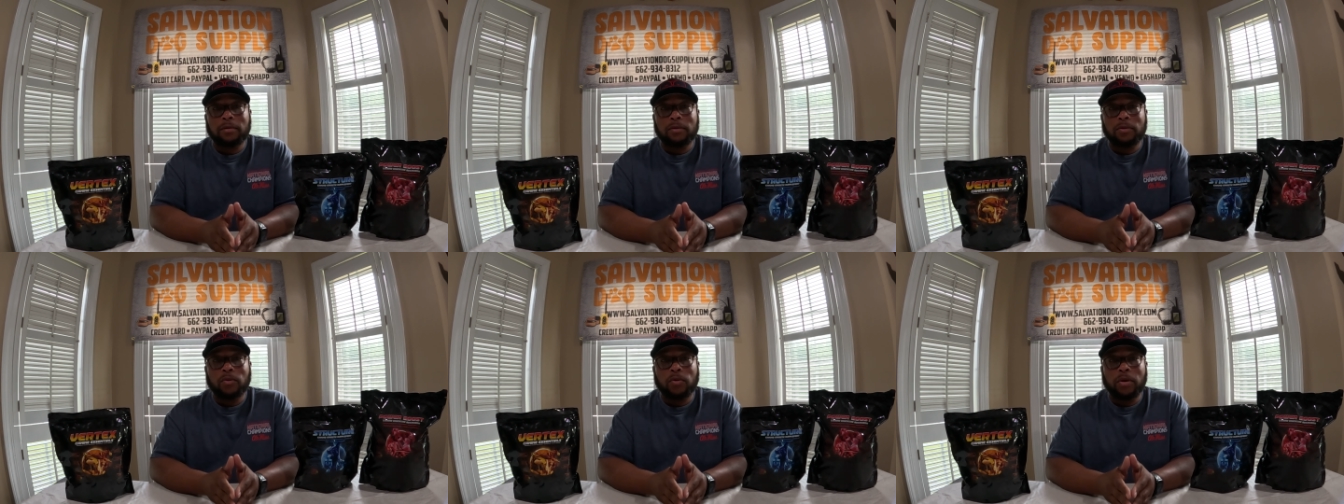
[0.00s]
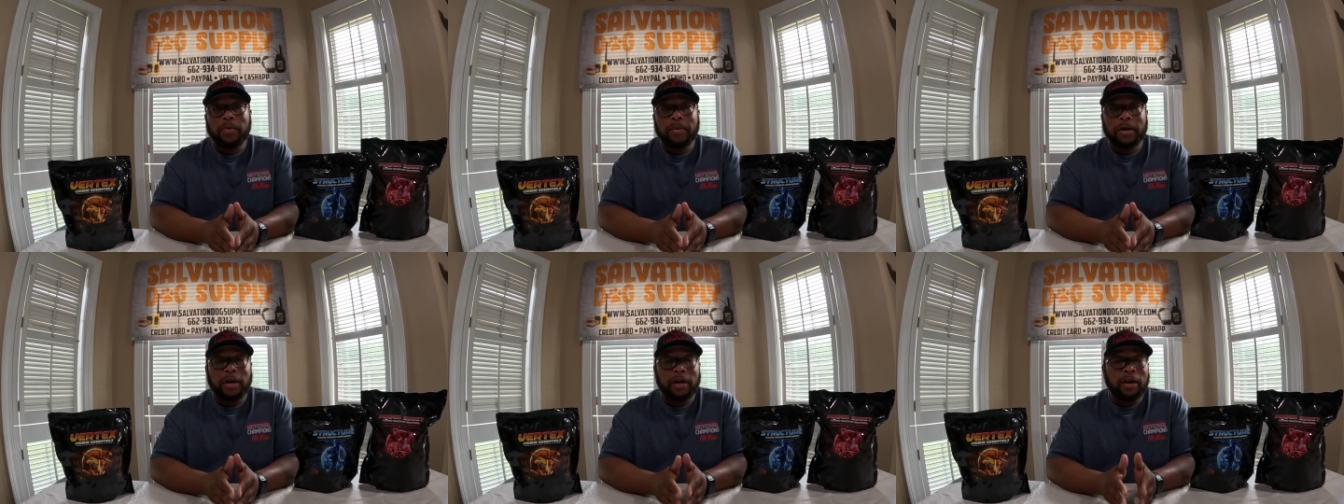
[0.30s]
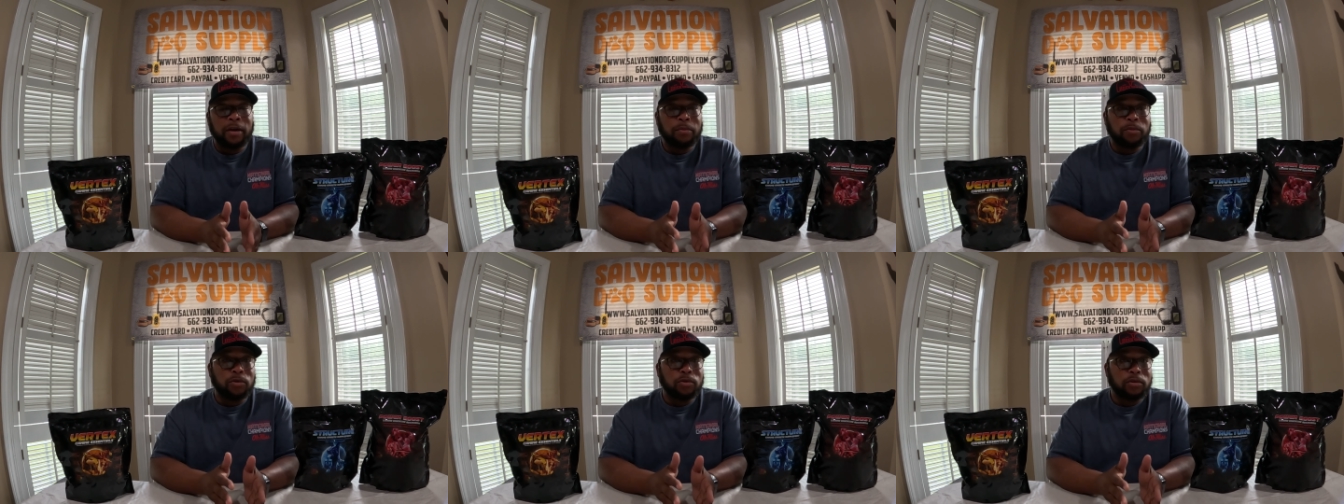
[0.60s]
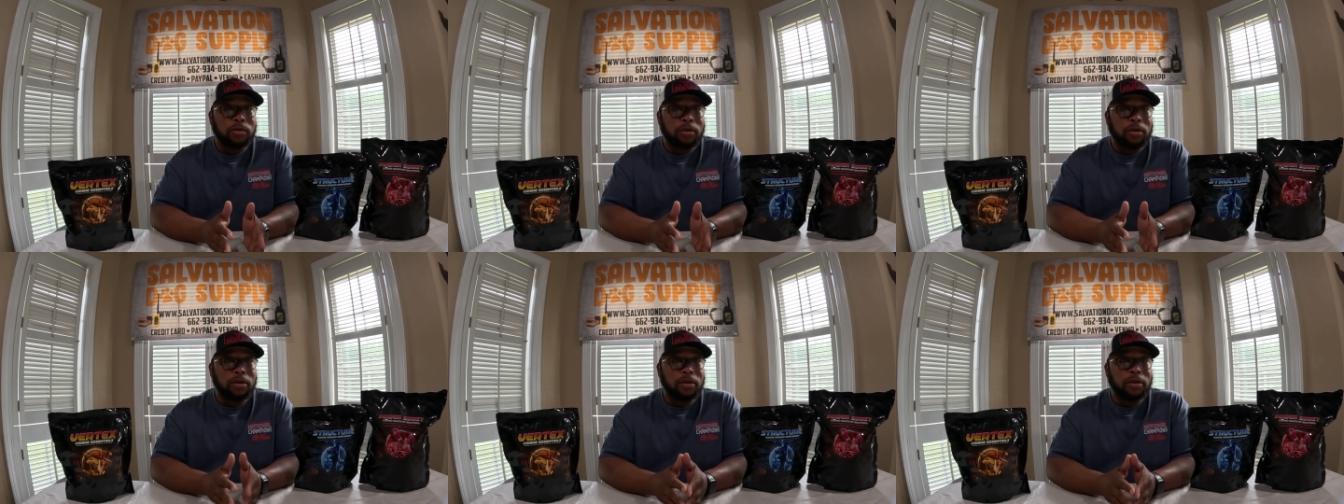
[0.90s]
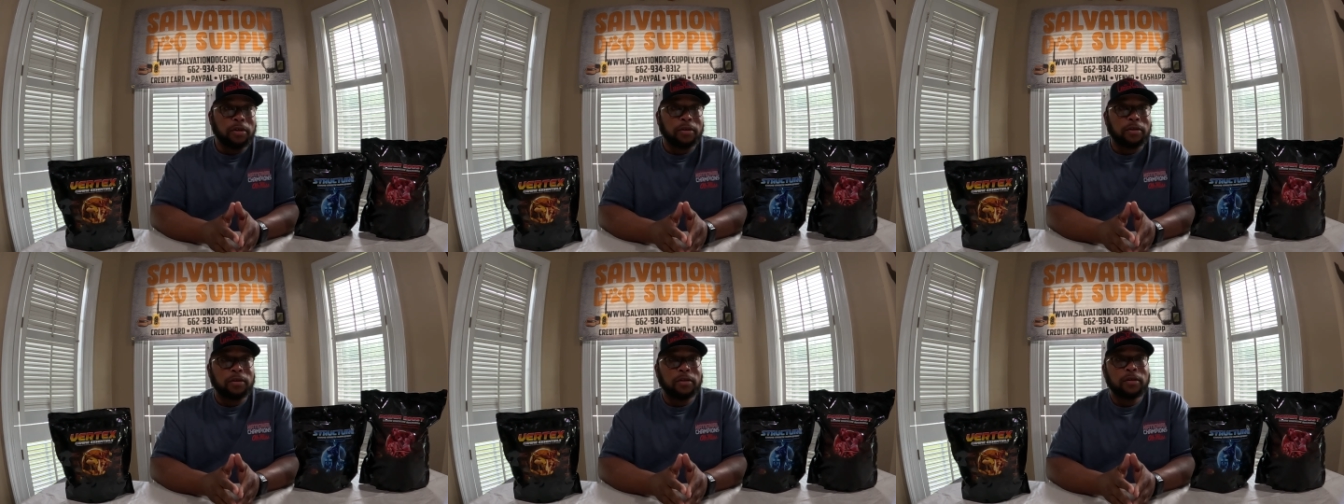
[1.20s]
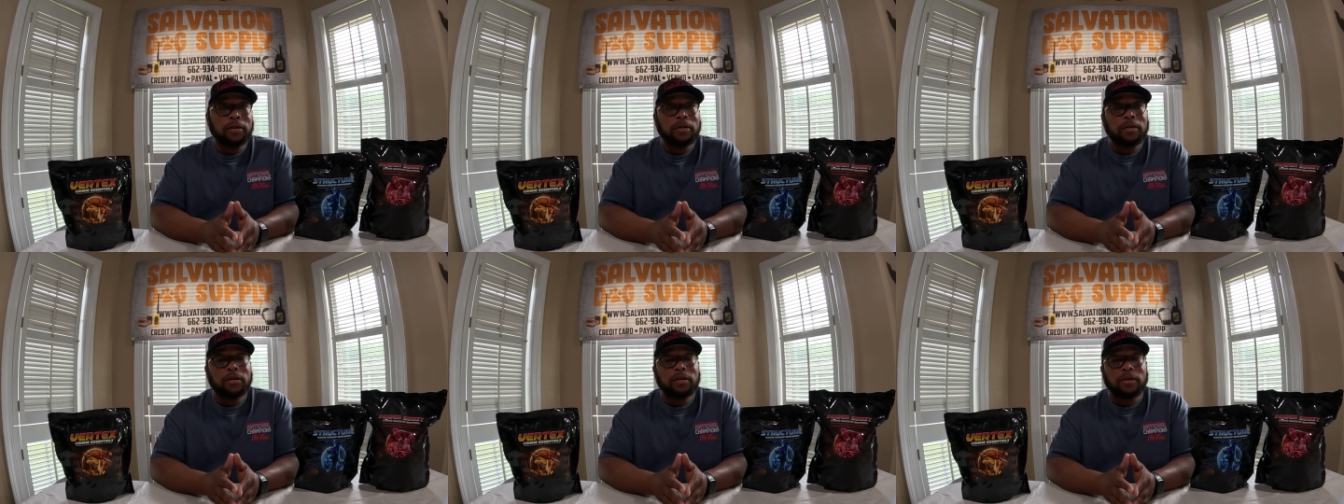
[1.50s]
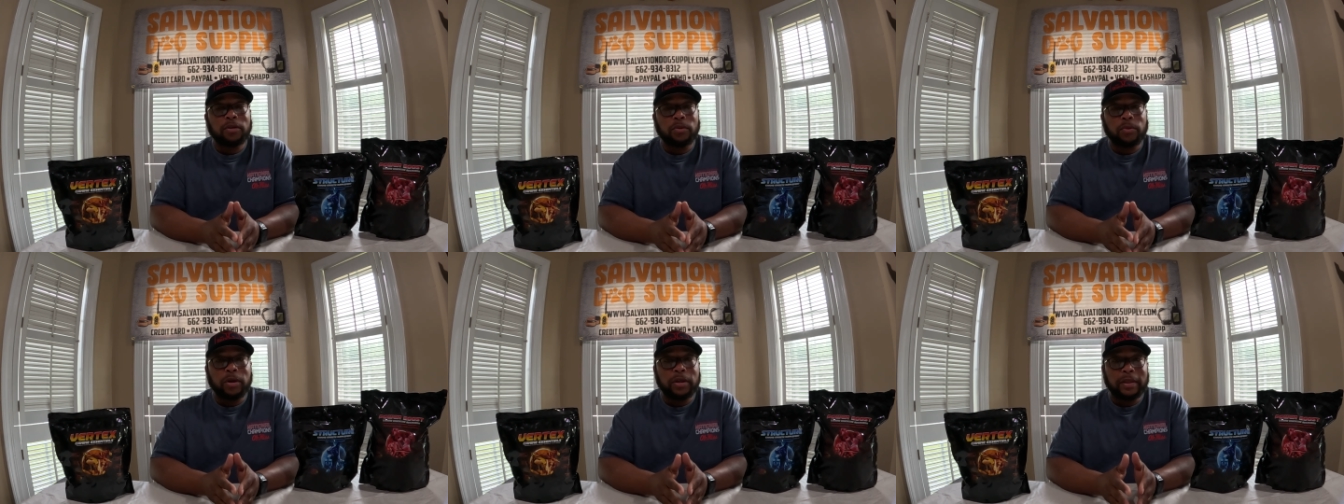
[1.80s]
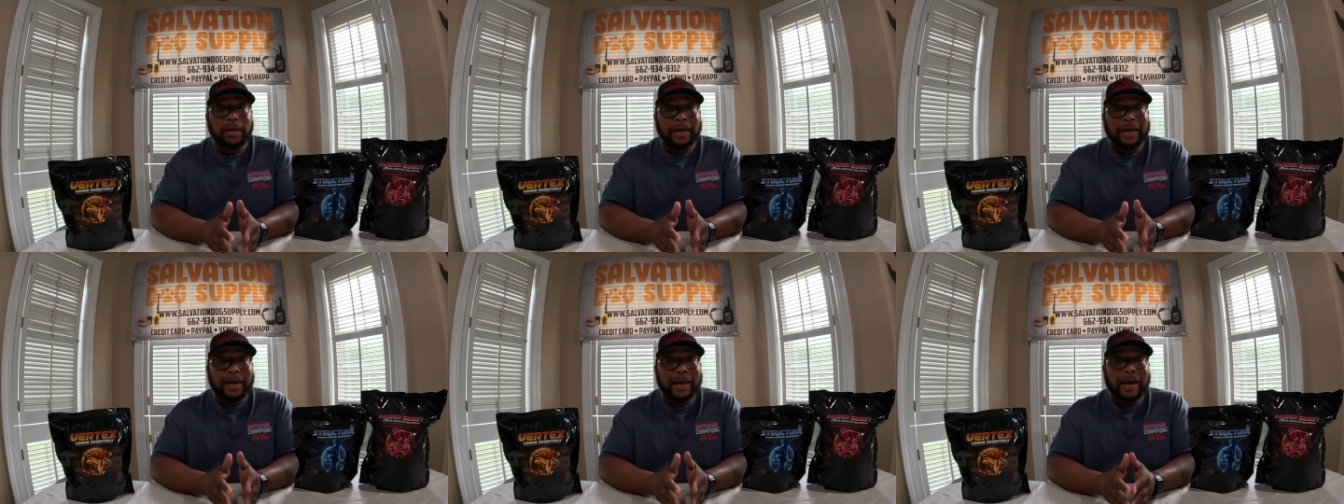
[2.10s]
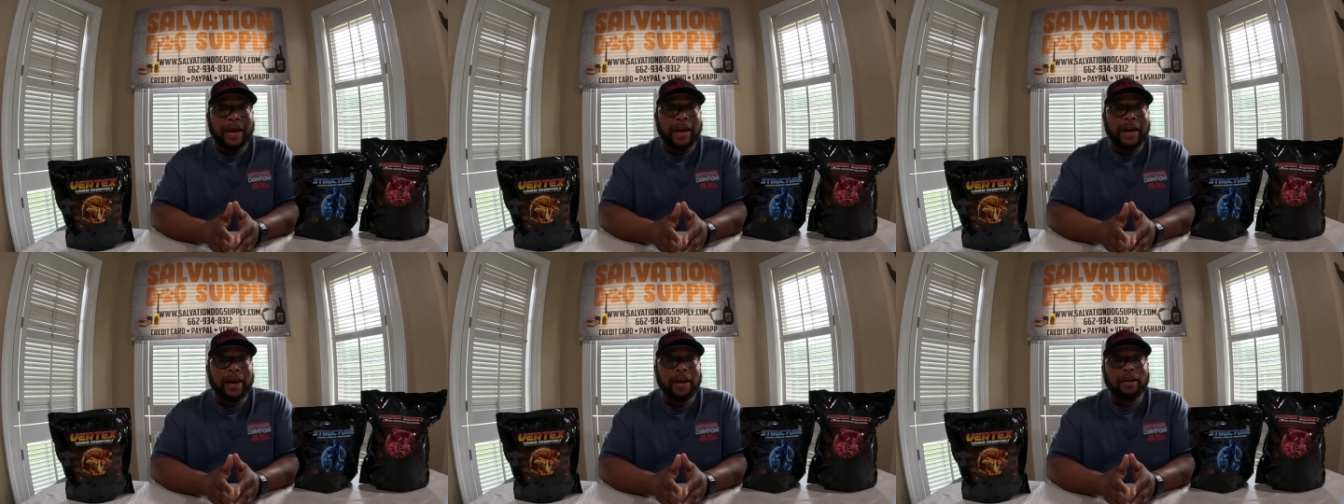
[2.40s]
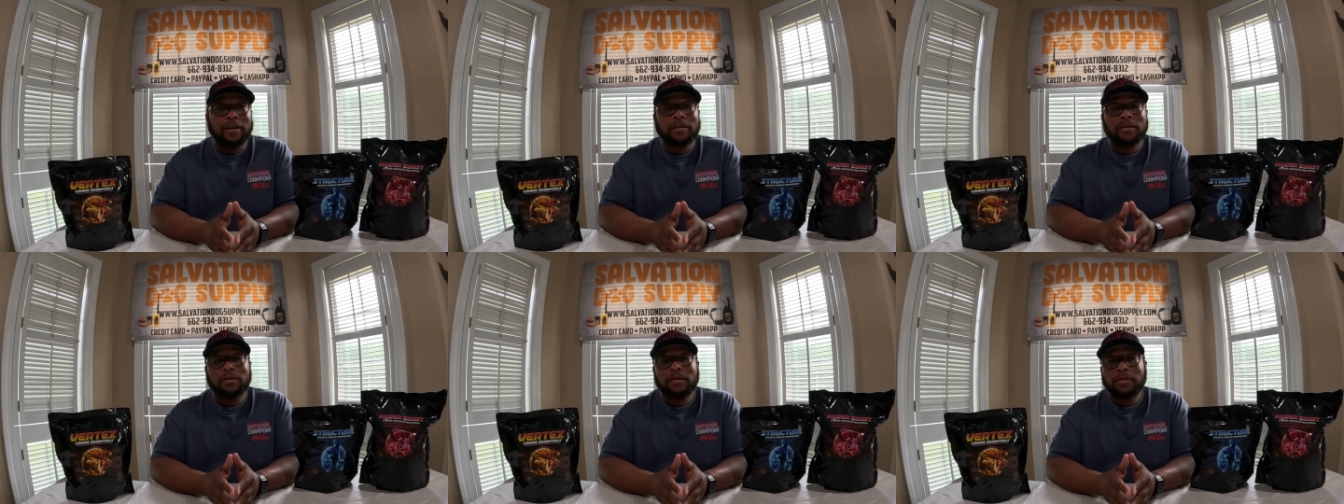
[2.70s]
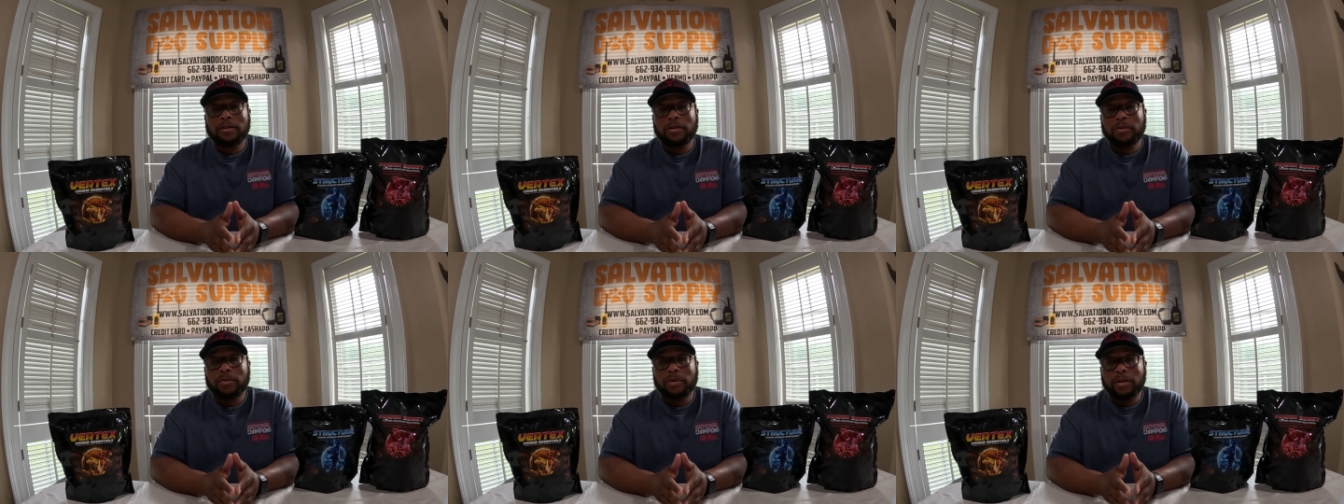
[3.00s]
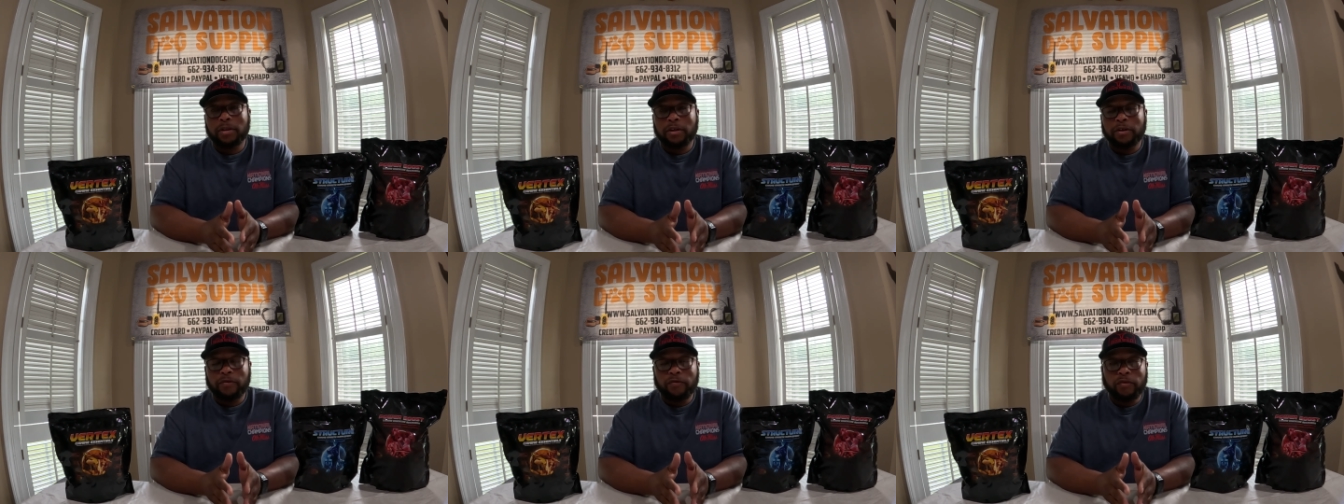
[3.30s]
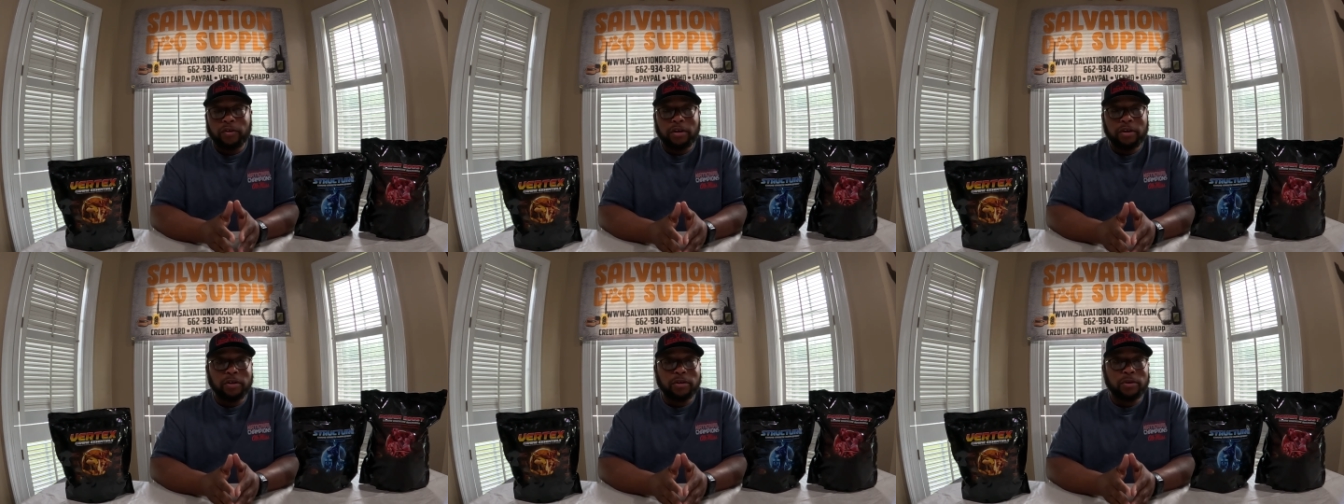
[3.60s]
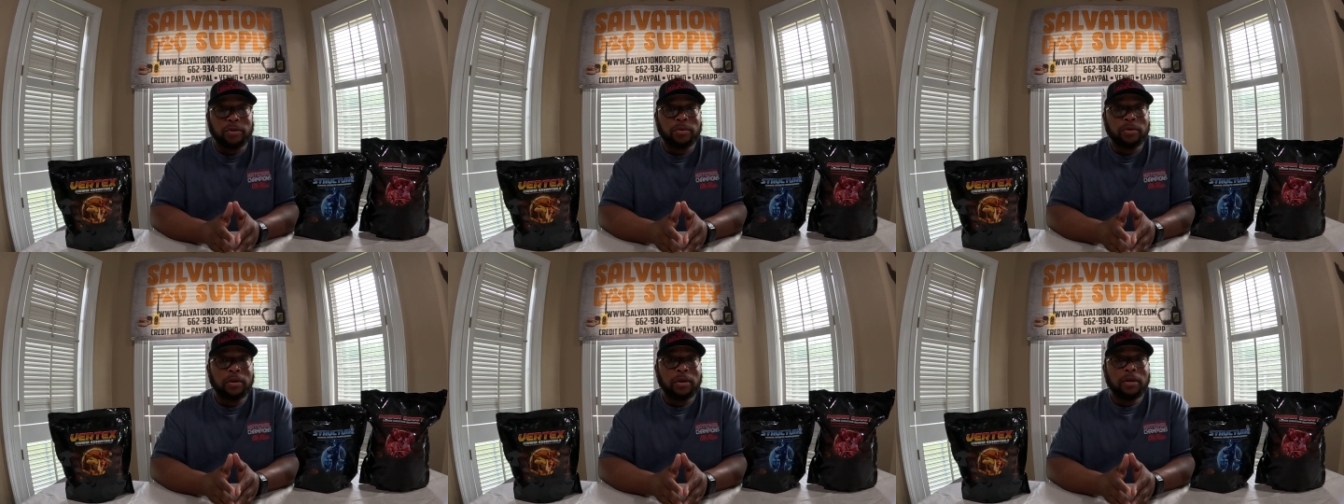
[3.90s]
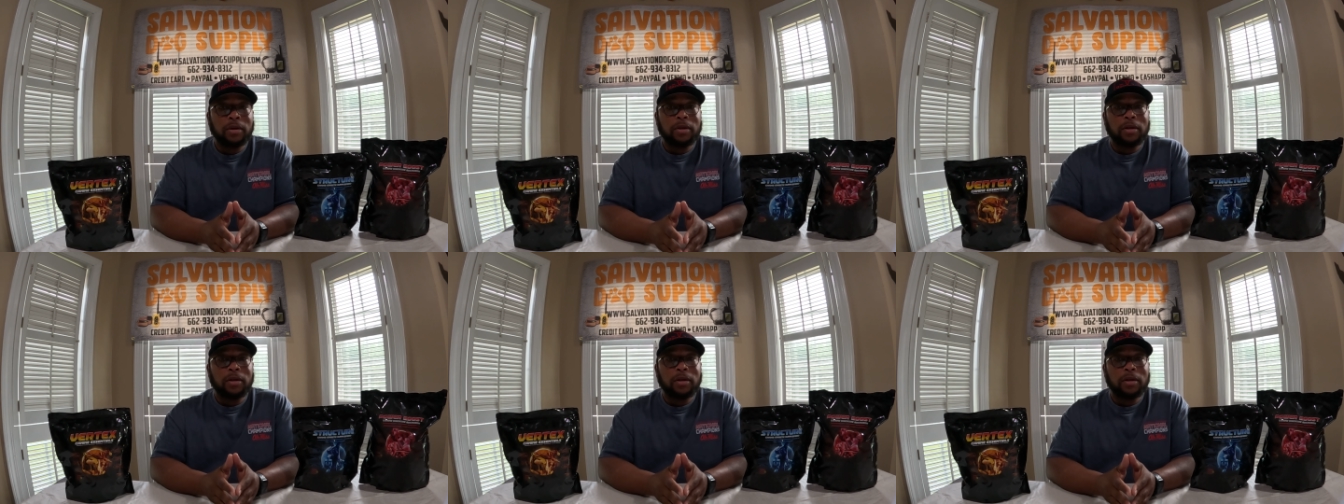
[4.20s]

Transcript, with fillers: the way my animals look, the way they act, the way they feel.